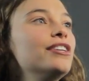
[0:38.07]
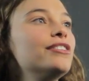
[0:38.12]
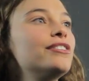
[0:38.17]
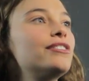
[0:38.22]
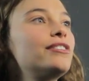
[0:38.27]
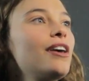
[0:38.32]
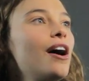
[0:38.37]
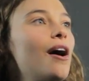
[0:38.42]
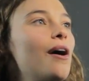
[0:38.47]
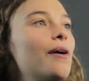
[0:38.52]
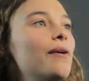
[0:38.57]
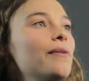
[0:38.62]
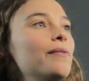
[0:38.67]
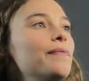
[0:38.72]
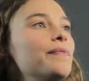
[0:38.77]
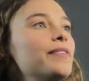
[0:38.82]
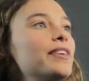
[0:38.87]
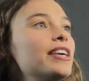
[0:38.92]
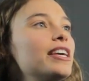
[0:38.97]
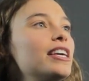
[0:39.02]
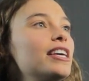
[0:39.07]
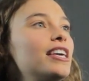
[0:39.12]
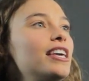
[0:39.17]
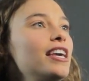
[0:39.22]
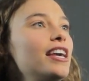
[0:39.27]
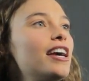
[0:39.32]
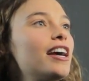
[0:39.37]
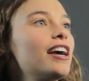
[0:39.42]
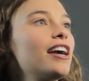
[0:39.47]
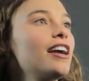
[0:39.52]
So
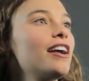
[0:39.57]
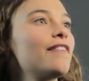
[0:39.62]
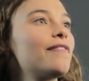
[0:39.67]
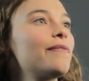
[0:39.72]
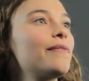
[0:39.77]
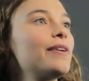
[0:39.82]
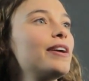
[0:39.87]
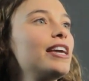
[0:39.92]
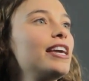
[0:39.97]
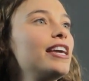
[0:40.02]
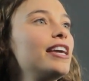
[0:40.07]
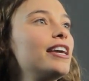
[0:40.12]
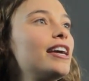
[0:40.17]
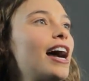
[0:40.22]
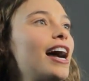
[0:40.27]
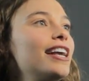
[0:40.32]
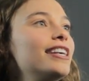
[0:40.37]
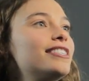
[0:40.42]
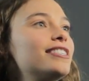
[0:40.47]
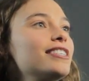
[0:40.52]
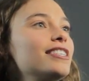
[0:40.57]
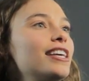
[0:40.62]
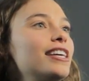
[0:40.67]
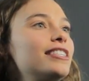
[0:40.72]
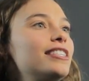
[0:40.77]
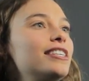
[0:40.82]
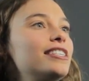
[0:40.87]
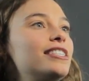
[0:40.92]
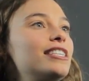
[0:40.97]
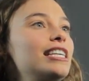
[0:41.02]
here, if we
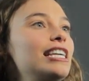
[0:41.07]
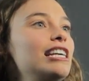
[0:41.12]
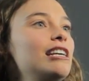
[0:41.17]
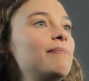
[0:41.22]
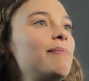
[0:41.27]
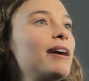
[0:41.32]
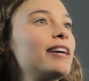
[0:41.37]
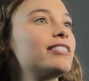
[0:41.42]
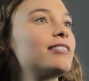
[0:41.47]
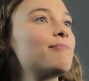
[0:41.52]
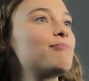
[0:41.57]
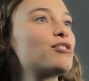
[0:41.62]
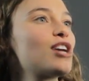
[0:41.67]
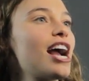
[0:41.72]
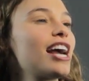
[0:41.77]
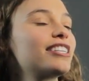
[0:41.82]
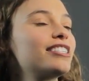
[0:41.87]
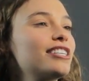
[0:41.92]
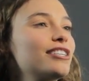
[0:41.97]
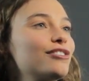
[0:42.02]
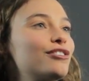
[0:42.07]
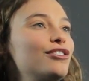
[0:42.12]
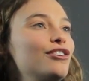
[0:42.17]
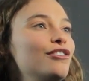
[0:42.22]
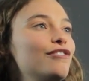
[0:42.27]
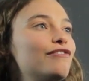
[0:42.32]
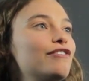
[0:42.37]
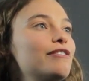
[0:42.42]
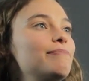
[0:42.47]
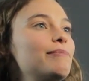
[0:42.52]
isolate the t by subtracting
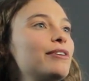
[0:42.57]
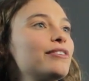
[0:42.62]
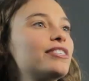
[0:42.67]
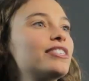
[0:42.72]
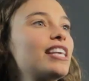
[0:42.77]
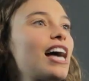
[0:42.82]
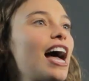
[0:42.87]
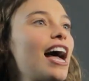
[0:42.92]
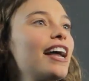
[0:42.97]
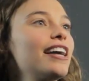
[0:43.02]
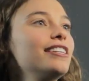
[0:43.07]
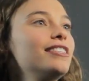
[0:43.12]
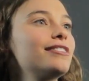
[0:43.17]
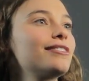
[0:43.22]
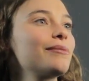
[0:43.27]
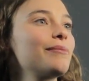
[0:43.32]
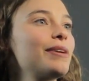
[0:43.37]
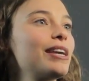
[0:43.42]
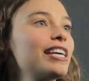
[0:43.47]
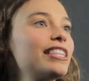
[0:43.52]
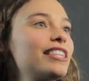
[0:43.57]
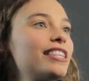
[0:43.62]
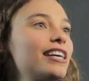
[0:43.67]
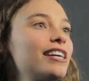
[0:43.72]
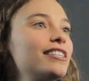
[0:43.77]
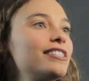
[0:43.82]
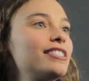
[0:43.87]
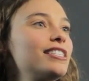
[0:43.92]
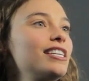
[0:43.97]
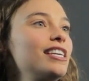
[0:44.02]
2 from both sides, we get
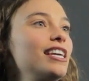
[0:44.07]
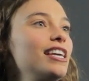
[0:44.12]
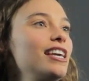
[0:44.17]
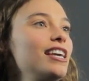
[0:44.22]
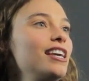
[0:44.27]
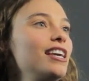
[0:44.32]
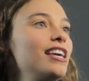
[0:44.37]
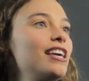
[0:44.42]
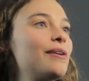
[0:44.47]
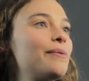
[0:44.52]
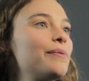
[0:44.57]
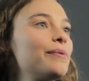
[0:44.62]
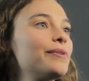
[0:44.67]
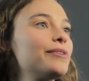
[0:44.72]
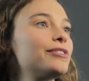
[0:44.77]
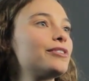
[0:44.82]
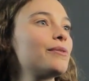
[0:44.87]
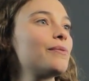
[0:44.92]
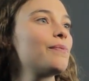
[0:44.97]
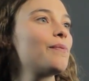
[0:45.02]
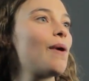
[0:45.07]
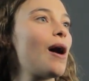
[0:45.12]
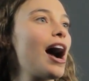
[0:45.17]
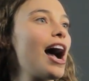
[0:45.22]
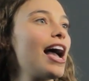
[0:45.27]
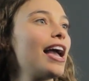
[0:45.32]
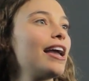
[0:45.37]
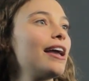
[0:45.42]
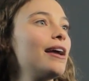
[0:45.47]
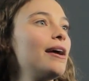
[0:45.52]
that t equals
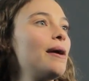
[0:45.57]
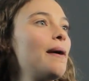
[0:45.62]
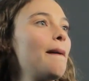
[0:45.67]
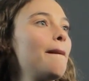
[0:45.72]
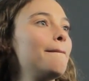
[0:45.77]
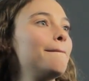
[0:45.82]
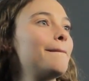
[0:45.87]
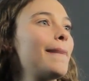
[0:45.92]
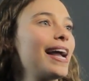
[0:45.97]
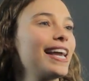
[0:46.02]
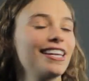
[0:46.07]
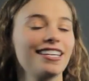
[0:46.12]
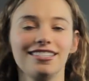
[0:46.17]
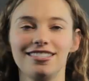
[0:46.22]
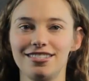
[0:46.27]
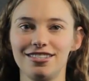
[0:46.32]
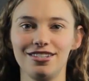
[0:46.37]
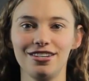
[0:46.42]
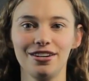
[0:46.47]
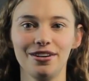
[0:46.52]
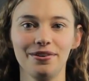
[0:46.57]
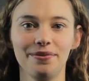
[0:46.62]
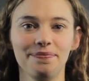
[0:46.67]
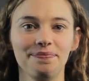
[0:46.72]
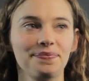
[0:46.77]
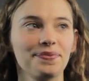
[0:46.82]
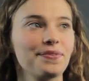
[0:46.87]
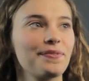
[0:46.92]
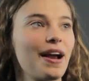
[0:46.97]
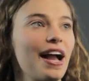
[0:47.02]
y minus 2,
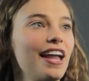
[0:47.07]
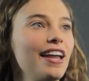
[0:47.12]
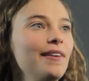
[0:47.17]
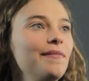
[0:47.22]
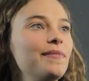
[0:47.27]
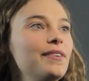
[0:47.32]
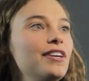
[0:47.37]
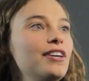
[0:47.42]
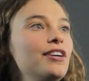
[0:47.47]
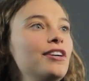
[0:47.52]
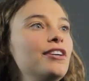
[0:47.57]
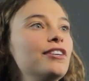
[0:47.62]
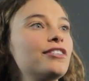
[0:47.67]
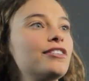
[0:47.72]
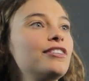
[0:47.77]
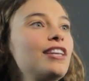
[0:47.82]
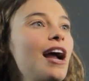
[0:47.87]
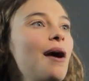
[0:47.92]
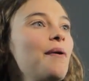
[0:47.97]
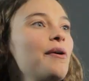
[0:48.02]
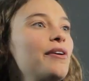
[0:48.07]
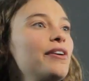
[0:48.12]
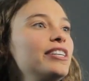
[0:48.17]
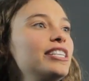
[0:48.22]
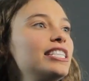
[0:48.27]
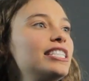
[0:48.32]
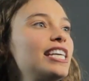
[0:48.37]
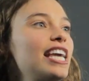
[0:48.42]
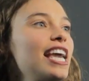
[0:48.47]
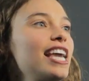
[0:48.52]
right? So now we're
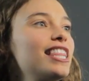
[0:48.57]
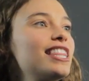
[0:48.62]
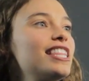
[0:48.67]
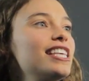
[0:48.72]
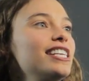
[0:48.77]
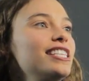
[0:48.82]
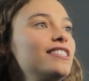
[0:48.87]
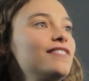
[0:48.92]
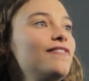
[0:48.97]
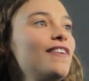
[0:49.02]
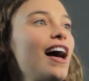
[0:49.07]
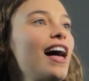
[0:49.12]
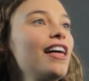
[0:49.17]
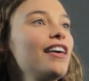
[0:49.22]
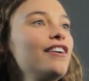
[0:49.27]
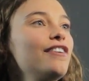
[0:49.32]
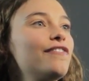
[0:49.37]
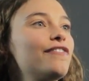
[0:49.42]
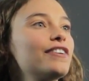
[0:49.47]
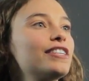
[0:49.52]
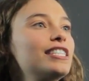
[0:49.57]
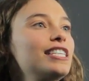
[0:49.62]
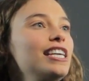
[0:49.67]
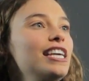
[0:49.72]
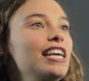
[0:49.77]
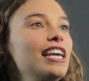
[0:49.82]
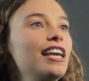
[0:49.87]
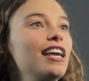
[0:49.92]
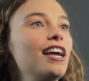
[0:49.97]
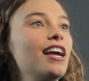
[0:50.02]
going to take this value for
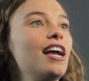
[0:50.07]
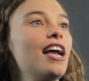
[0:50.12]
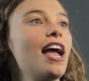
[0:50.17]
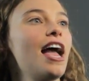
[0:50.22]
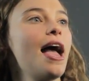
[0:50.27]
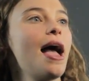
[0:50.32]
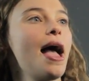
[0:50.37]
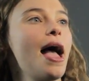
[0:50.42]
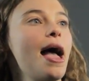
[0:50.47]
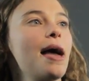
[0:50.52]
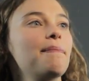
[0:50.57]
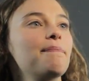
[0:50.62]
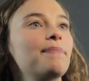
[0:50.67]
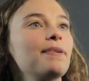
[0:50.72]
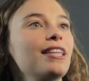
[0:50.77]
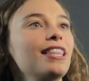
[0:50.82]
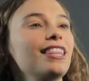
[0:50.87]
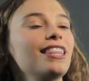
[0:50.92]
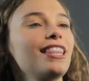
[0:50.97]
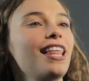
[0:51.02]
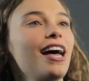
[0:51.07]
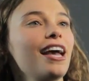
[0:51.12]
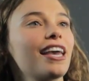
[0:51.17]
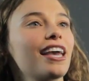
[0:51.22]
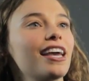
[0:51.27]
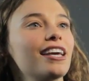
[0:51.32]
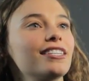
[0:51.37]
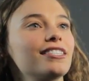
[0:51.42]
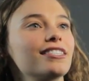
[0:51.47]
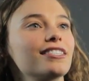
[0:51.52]
t and plug
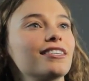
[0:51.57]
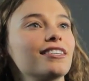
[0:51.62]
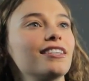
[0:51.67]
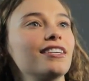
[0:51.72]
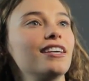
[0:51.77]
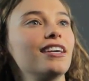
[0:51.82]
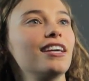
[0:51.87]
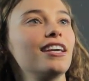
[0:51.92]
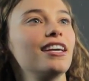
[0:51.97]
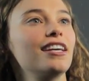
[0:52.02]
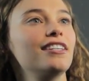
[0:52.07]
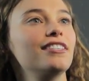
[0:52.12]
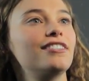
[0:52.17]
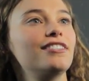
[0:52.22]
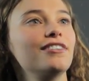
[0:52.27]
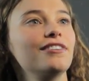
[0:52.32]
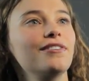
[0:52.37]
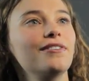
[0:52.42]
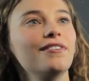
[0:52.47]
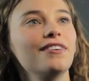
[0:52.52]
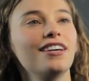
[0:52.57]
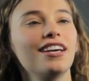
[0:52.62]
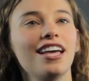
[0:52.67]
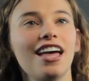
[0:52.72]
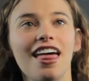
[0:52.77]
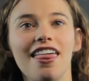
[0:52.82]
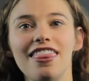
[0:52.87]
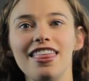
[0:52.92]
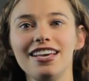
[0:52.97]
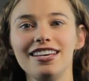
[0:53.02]
it into
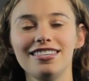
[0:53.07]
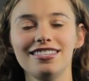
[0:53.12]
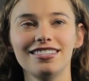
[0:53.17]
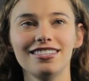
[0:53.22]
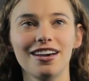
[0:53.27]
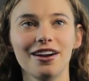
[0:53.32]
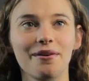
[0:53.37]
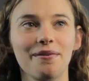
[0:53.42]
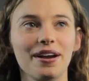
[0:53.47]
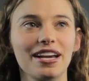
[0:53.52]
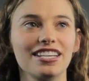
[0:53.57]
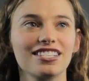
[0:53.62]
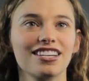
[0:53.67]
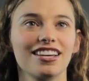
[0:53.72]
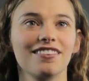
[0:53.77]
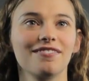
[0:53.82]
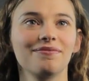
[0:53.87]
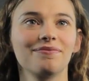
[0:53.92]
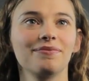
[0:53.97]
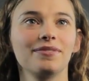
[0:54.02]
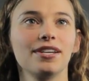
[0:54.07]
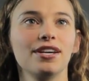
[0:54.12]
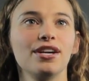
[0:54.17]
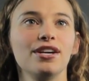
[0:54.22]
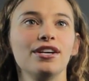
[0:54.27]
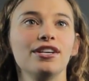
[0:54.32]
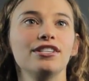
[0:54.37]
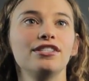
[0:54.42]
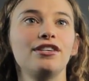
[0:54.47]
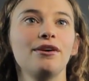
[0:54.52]
this equation.
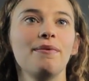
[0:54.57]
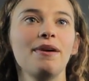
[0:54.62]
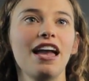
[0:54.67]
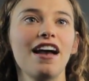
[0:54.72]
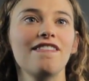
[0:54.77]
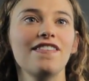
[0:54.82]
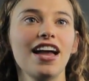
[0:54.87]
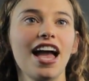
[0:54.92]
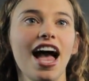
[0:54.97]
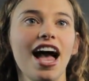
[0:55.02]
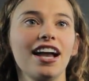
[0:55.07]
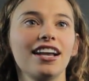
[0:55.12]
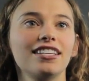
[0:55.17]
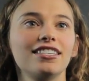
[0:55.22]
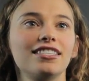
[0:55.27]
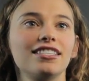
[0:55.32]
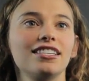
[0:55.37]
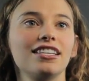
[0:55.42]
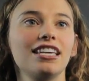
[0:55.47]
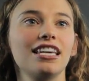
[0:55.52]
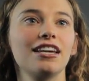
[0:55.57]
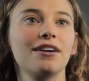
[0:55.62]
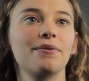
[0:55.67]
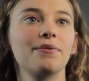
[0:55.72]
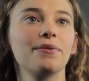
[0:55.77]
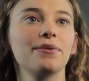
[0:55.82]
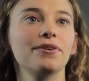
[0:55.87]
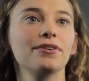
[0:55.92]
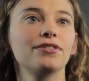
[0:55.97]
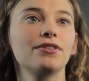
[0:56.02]
So we have x
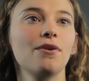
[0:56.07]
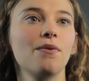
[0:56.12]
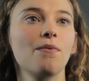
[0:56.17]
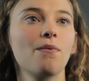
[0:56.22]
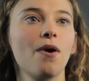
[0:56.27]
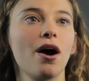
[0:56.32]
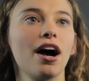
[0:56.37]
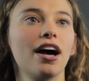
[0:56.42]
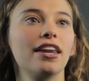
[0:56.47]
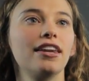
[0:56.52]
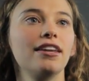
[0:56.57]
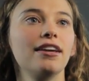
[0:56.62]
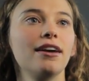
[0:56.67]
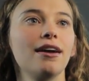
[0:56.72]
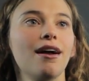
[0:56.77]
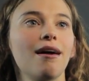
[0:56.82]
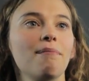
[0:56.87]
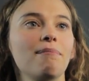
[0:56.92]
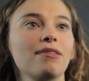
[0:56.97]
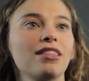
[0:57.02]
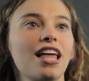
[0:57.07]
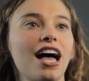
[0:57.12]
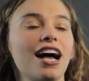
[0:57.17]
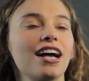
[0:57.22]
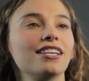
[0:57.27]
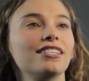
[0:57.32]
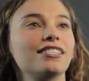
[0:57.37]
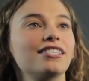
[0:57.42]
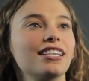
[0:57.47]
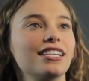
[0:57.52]
equals 1
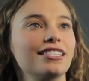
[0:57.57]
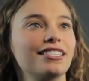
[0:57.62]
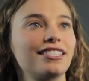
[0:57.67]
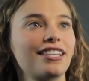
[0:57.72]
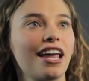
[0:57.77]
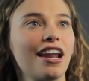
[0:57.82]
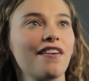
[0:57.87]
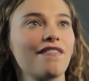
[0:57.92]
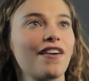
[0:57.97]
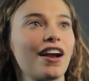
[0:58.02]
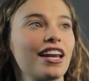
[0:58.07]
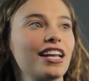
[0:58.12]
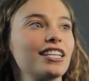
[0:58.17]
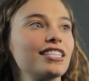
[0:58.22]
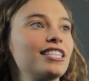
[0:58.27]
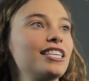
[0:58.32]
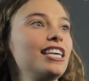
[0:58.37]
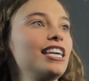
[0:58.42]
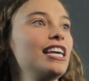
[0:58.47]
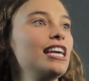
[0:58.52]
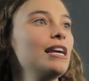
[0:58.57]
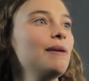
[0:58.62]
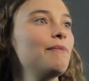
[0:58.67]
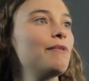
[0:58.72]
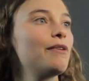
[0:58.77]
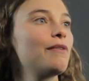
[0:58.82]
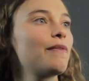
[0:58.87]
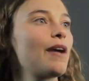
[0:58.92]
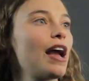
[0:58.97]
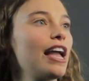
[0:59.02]
plus, instead of writing t,
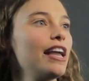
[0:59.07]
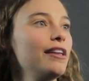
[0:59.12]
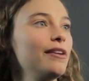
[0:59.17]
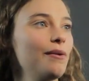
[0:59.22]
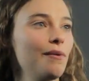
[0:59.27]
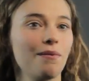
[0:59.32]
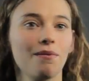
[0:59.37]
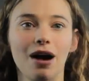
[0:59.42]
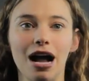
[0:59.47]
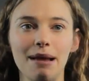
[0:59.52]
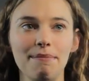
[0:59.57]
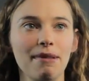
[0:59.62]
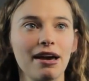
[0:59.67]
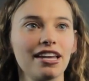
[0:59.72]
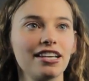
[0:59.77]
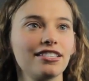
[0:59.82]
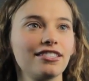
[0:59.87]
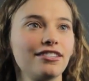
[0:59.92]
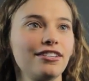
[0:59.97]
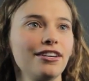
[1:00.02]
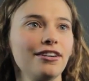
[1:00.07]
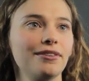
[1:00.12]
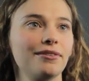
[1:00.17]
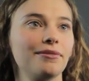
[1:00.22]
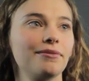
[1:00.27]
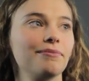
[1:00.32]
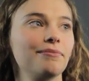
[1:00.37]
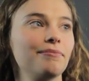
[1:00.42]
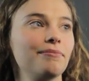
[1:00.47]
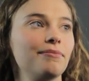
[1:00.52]
we'll write y minus
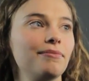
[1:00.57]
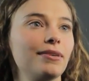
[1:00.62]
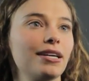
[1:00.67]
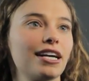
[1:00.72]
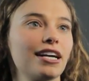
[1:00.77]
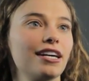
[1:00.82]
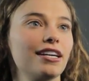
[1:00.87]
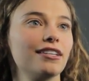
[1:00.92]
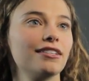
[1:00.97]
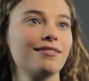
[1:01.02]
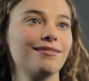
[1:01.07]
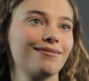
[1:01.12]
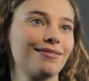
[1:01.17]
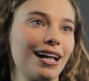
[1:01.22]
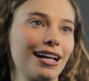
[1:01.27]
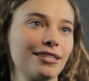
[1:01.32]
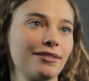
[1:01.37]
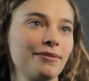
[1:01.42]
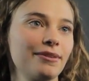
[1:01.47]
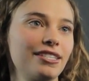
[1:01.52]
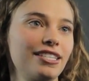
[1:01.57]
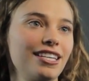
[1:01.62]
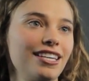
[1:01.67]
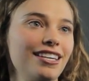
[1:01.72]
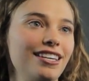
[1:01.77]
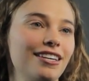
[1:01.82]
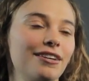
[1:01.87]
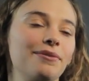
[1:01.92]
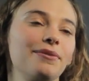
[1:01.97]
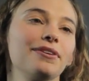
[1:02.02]
2, because that's what t
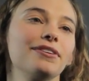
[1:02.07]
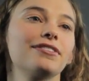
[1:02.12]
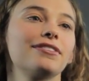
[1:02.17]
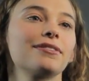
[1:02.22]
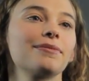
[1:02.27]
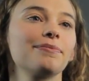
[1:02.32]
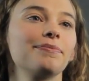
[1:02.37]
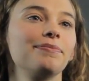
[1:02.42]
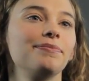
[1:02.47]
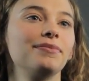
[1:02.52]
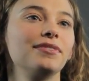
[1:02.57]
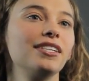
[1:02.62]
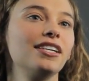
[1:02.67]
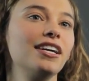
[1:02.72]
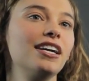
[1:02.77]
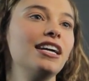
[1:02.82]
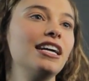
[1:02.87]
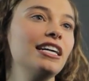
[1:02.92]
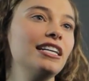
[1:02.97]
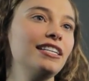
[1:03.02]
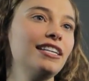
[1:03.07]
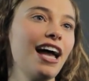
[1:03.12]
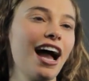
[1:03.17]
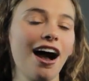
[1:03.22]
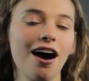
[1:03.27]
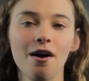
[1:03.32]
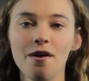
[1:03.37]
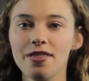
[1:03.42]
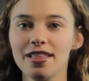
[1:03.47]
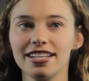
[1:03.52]
equals.
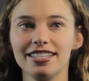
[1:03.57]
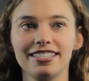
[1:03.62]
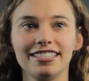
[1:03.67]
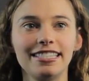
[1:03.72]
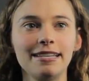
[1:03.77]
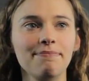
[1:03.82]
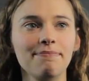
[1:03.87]
Now, let's